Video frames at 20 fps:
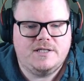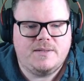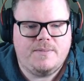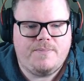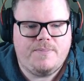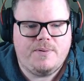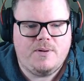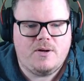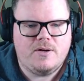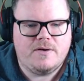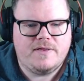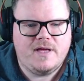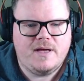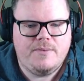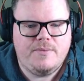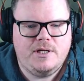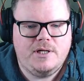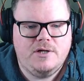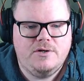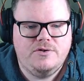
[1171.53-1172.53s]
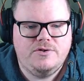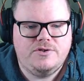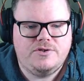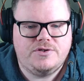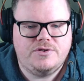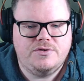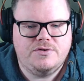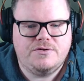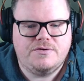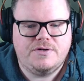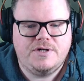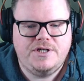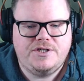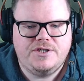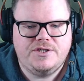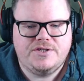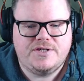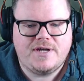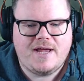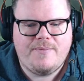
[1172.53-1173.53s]
A block there, we lose 2
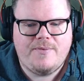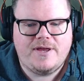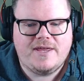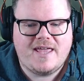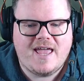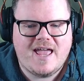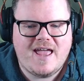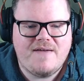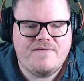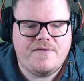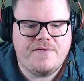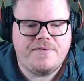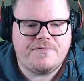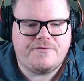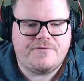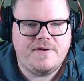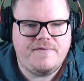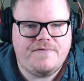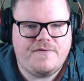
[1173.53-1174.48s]
creatures, and we get in for 3,